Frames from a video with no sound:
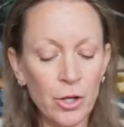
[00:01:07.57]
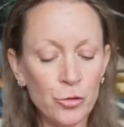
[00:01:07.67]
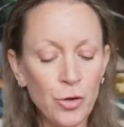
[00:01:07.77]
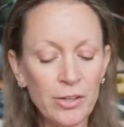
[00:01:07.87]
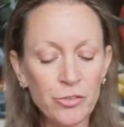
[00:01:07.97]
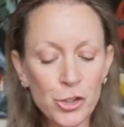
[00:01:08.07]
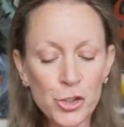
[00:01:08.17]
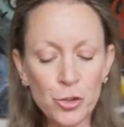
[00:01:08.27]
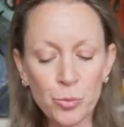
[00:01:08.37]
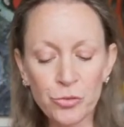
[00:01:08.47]

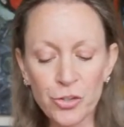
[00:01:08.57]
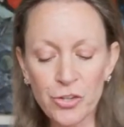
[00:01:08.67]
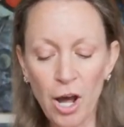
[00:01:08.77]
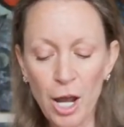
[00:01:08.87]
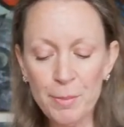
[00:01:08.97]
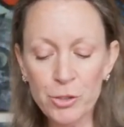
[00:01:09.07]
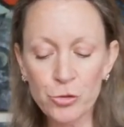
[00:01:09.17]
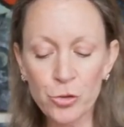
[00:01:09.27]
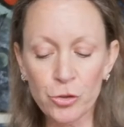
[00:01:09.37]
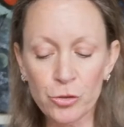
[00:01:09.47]
Transition was the time it
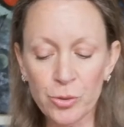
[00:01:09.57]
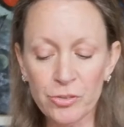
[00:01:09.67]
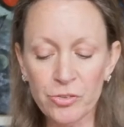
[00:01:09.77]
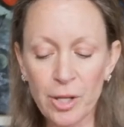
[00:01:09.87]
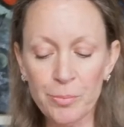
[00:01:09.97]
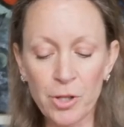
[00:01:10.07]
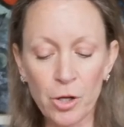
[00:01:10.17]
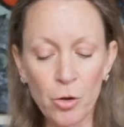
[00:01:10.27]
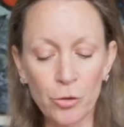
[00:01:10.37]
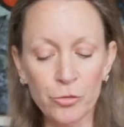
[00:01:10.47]
took to accept the
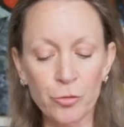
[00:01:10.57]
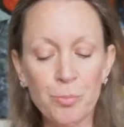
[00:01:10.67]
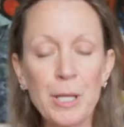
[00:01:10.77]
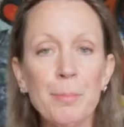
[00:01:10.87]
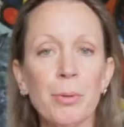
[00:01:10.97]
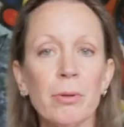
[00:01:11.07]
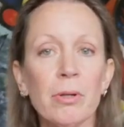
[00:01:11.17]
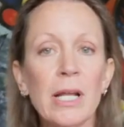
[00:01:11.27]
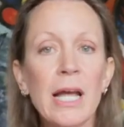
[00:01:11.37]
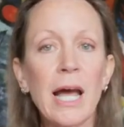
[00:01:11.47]
loss of
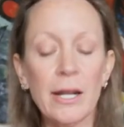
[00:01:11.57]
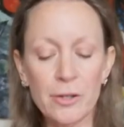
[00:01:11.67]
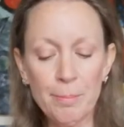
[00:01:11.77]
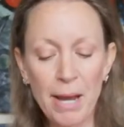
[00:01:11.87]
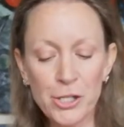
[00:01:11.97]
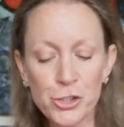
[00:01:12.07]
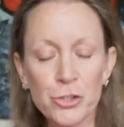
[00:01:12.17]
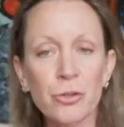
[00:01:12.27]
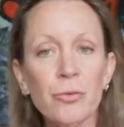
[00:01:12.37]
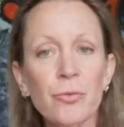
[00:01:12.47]
people and
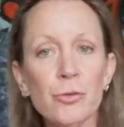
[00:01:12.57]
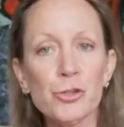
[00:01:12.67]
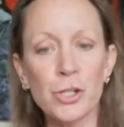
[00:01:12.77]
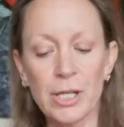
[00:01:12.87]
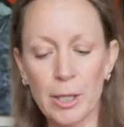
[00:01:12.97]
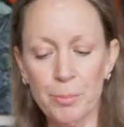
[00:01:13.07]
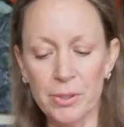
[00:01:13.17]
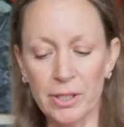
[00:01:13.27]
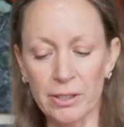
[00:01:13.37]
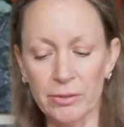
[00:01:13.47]
imagined future
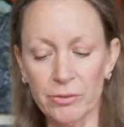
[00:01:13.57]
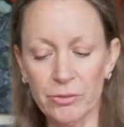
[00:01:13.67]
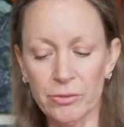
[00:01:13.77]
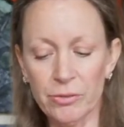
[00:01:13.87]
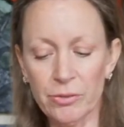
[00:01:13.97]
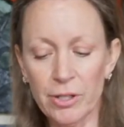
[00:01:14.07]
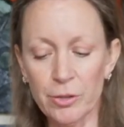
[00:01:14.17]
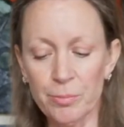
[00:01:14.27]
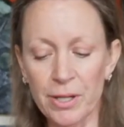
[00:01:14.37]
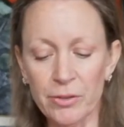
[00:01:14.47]
happenings.
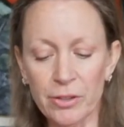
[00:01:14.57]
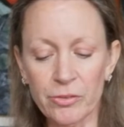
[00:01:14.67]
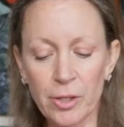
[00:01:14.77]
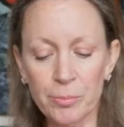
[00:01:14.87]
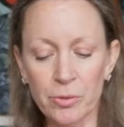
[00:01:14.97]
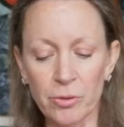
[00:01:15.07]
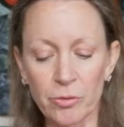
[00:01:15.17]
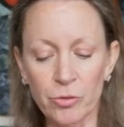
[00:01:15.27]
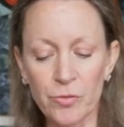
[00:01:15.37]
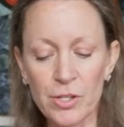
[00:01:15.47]
It meant
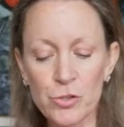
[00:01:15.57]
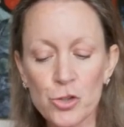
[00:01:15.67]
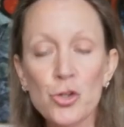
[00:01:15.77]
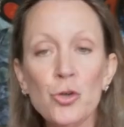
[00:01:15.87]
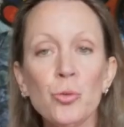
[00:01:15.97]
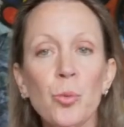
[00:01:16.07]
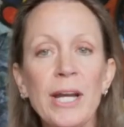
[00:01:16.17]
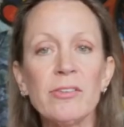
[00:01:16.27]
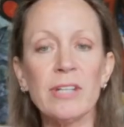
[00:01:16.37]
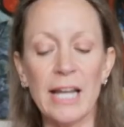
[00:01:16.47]
acceptance of this new
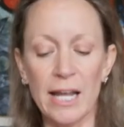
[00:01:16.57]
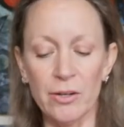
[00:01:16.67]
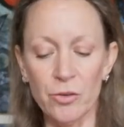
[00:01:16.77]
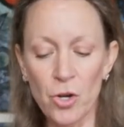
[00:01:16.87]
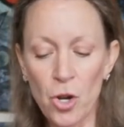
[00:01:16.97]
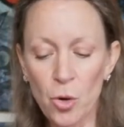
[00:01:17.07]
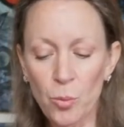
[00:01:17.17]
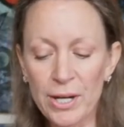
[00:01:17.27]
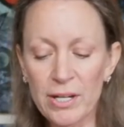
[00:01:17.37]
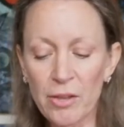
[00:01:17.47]
wasteland
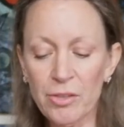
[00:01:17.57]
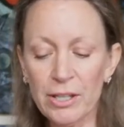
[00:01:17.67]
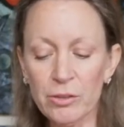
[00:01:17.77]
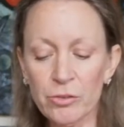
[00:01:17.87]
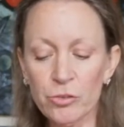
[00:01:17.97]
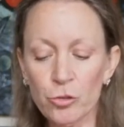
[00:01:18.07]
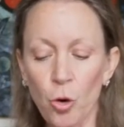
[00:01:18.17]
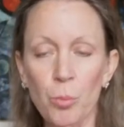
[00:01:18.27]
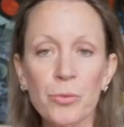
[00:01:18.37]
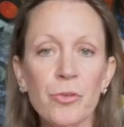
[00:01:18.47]
where nothing
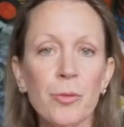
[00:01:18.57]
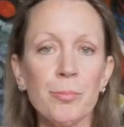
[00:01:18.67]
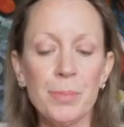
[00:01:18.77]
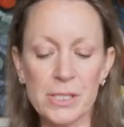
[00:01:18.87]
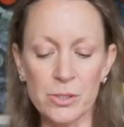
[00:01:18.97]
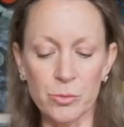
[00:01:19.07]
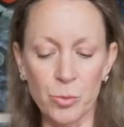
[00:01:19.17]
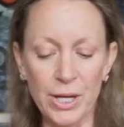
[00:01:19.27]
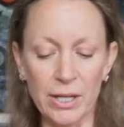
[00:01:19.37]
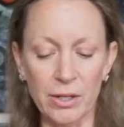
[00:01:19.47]
stopped the bitter
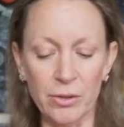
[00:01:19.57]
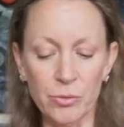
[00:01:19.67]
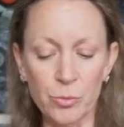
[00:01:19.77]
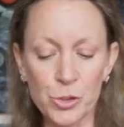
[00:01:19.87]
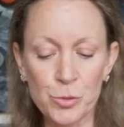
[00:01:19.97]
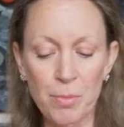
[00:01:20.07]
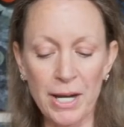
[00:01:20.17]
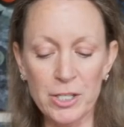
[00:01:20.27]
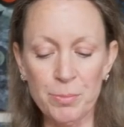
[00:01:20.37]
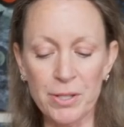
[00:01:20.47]
wind, which
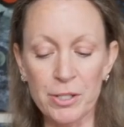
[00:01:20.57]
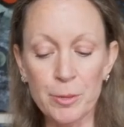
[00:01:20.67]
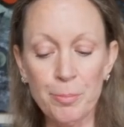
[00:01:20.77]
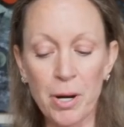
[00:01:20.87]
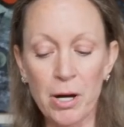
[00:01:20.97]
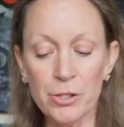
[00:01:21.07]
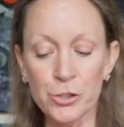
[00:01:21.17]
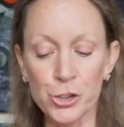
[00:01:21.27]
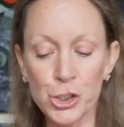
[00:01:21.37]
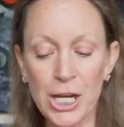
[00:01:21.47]
might be the
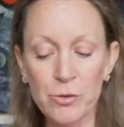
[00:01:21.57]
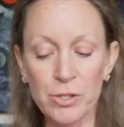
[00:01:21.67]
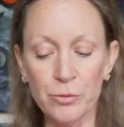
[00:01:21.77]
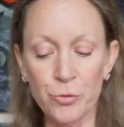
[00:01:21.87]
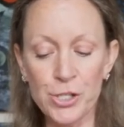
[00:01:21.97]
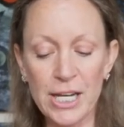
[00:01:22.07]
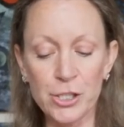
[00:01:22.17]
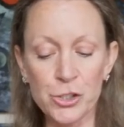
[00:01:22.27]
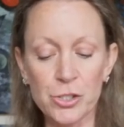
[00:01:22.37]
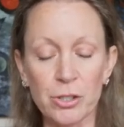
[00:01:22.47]
departed shouting for
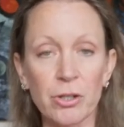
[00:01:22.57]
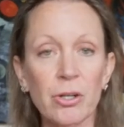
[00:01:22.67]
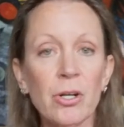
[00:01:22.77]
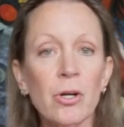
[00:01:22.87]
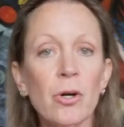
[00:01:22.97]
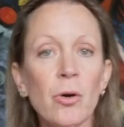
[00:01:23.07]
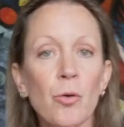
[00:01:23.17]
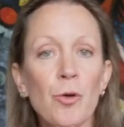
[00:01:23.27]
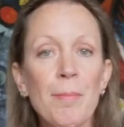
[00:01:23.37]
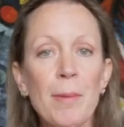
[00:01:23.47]
attention
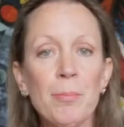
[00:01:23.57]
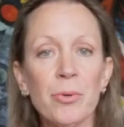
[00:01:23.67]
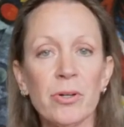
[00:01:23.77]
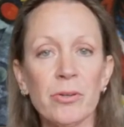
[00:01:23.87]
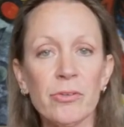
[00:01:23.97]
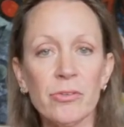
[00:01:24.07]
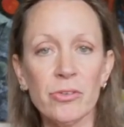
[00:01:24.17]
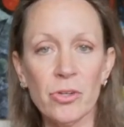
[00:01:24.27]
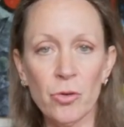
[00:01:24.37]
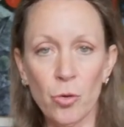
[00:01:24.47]
or remembrance
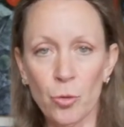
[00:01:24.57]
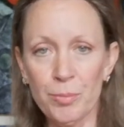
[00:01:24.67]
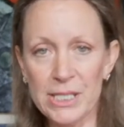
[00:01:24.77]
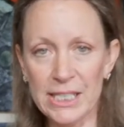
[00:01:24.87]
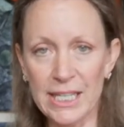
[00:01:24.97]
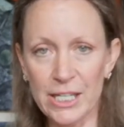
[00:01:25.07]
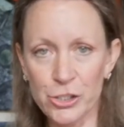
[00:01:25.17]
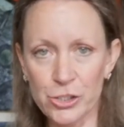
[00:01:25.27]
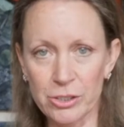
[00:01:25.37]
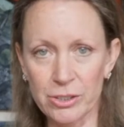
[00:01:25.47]
or
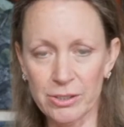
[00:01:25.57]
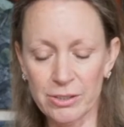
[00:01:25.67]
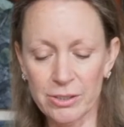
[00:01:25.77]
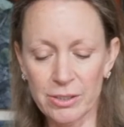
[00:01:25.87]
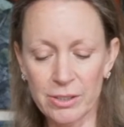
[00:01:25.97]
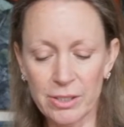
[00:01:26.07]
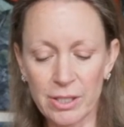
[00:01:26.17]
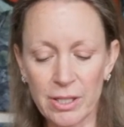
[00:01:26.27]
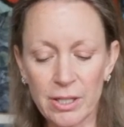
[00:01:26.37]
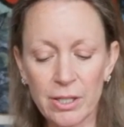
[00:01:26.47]
mitigation.
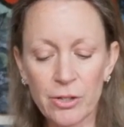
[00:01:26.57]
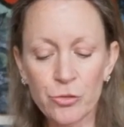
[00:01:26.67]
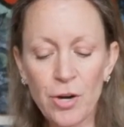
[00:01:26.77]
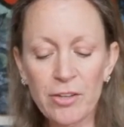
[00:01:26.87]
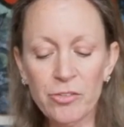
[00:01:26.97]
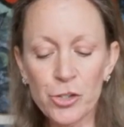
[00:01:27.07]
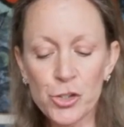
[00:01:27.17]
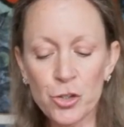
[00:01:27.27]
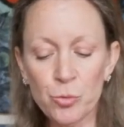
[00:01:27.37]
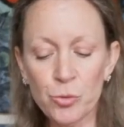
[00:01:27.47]

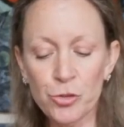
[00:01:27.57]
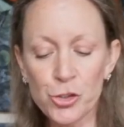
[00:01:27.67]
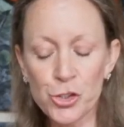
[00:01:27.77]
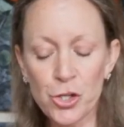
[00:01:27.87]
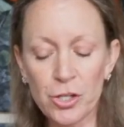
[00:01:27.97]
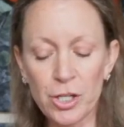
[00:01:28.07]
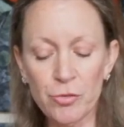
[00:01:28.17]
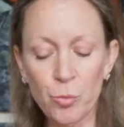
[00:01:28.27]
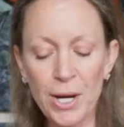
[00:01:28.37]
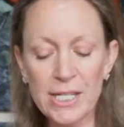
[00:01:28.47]
Transition was a journey
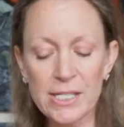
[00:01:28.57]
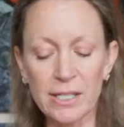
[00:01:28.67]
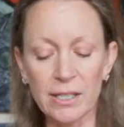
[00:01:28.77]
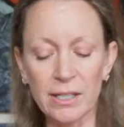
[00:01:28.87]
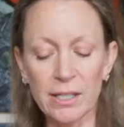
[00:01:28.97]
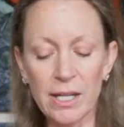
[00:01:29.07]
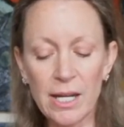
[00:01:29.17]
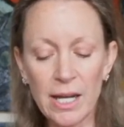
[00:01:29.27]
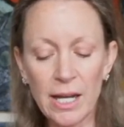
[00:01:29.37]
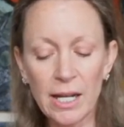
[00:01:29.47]
of waiting,
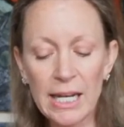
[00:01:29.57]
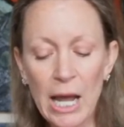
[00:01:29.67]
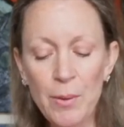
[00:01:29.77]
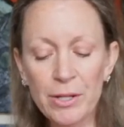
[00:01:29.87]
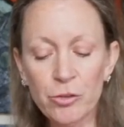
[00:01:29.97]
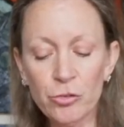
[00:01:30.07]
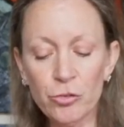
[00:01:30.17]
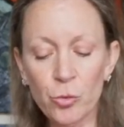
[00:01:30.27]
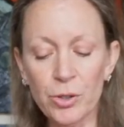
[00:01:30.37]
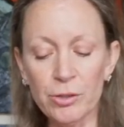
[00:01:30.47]
allowing the
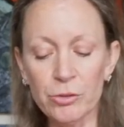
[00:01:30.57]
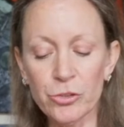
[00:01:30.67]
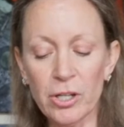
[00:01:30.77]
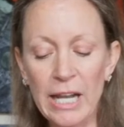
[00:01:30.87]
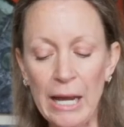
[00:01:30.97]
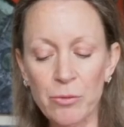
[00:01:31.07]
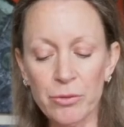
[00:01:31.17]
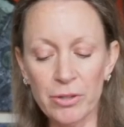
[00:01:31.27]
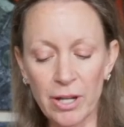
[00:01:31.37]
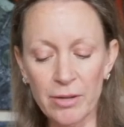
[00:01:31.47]
soil to
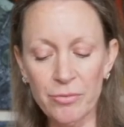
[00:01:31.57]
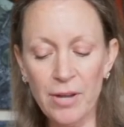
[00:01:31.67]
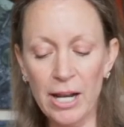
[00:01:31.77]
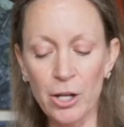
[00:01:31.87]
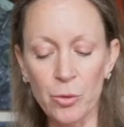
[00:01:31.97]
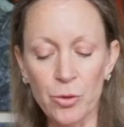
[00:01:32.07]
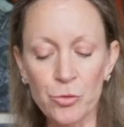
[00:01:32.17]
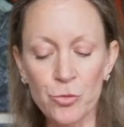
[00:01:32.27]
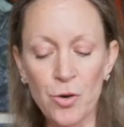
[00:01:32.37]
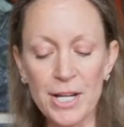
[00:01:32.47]
lie fallow
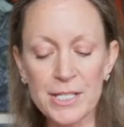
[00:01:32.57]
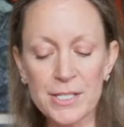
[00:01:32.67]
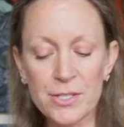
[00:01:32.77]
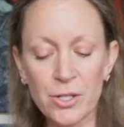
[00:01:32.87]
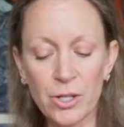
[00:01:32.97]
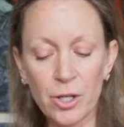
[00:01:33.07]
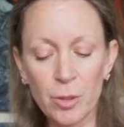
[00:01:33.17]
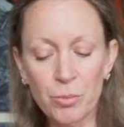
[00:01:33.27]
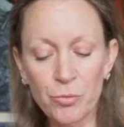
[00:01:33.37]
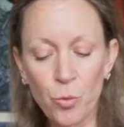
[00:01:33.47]
and rest
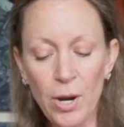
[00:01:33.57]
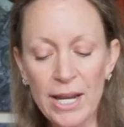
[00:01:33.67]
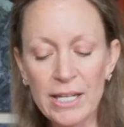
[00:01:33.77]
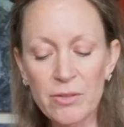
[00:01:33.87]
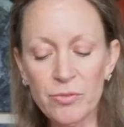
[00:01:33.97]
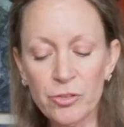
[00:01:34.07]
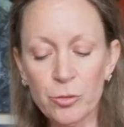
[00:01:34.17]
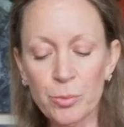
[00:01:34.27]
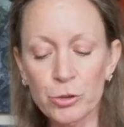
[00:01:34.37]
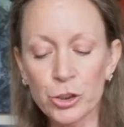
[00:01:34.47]
before any
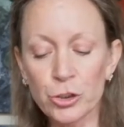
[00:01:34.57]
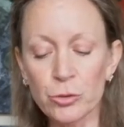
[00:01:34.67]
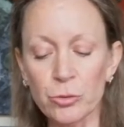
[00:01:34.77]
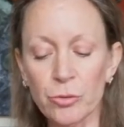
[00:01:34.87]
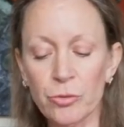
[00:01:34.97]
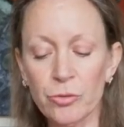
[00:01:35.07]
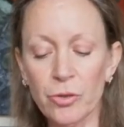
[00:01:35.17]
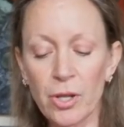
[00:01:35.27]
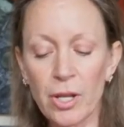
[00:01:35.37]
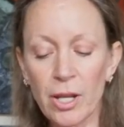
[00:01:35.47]
visible shoots
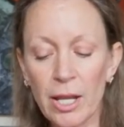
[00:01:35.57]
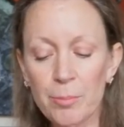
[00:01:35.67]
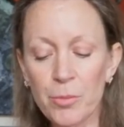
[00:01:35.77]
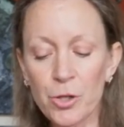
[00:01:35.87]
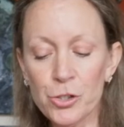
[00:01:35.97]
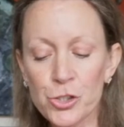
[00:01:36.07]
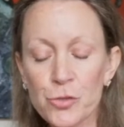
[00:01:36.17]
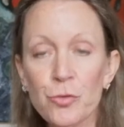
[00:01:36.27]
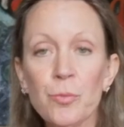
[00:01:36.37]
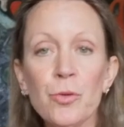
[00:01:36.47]
emerged
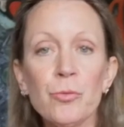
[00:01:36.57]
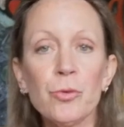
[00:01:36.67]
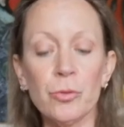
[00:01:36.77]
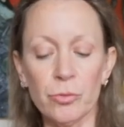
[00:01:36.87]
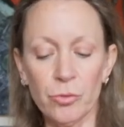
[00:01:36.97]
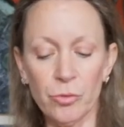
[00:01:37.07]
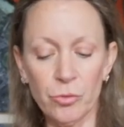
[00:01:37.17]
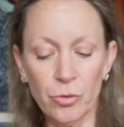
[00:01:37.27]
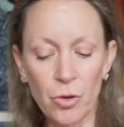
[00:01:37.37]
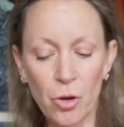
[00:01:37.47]
from the
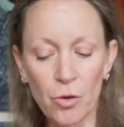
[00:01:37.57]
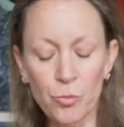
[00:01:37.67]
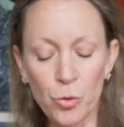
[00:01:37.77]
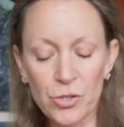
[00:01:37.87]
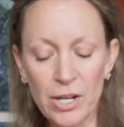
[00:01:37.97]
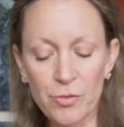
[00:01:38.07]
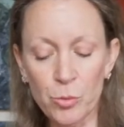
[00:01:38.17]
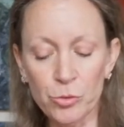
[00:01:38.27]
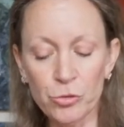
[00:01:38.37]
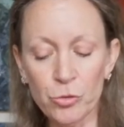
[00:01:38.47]
roots of whatever
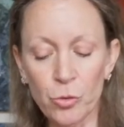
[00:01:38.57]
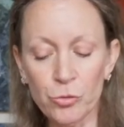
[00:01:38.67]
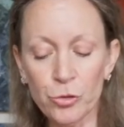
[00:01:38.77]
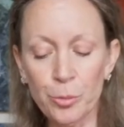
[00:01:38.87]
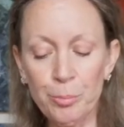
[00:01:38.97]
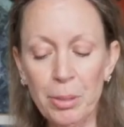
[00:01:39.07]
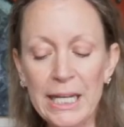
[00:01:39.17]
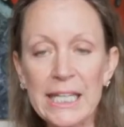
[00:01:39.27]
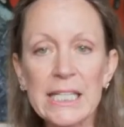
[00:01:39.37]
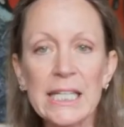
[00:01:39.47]
was not
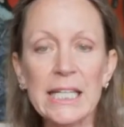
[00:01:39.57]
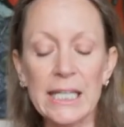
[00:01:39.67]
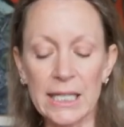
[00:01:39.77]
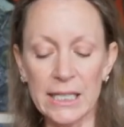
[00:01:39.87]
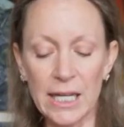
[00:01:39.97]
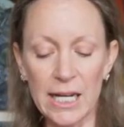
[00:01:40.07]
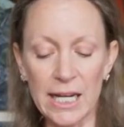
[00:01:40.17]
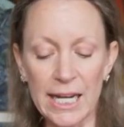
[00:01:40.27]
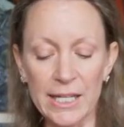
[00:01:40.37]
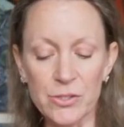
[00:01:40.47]
completely
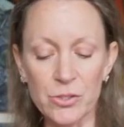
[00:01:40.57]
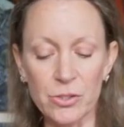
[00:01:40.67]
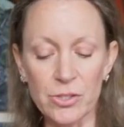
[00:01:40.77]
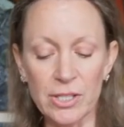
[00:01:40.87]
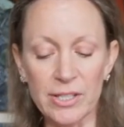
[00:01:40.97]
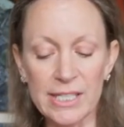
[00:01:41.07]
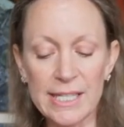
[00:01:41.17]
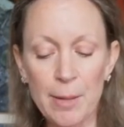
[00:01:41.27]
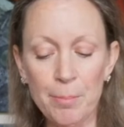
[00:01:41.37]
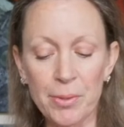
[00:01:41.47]
annihilated in the
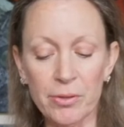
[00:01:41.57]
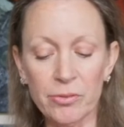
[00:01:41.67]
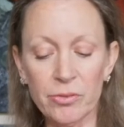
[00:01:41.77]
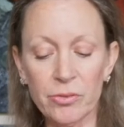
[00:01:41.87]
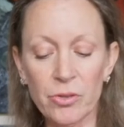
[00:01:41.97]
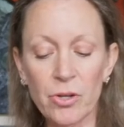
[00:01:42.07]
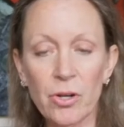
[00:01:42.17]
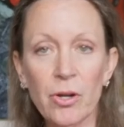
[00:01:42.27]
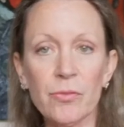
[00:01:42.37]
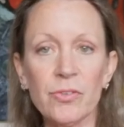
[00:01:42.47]
tempest
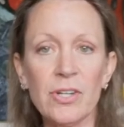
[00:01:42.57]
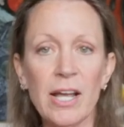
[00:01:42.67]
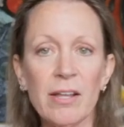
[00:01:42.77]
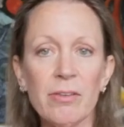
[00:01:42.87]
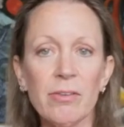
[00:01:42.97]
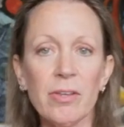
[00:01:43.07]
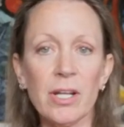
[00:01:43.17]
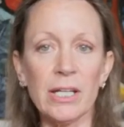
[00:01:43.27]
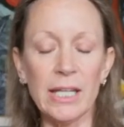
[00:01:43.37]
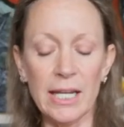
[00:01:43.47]
of death
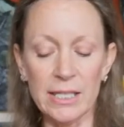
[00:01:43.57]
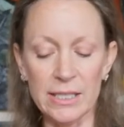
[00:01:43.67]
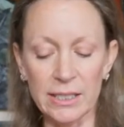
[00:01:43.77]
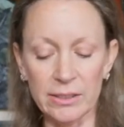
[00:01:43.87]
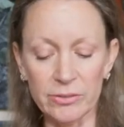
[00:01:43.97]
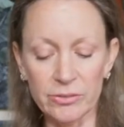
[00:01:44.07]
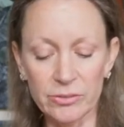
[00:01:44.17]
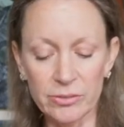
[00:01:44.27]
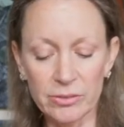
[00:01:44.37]
and endings.